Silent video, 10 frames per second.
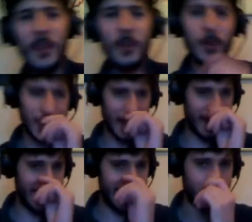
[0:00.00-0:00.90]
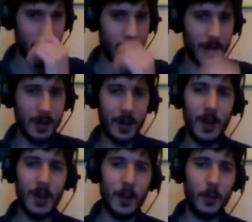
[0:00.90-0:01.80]
I was getting an easy ride
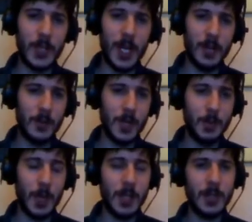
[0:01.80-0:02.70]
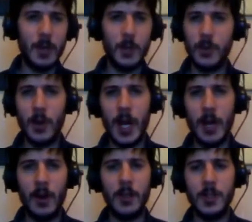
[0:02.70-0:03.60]
with Tetris because I was sure I had
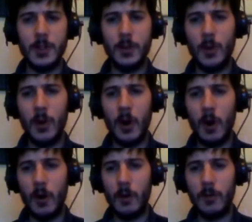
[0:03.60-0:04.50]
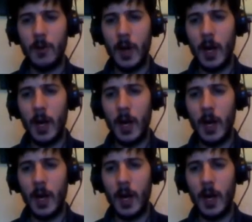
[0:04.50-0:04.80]
a high score of,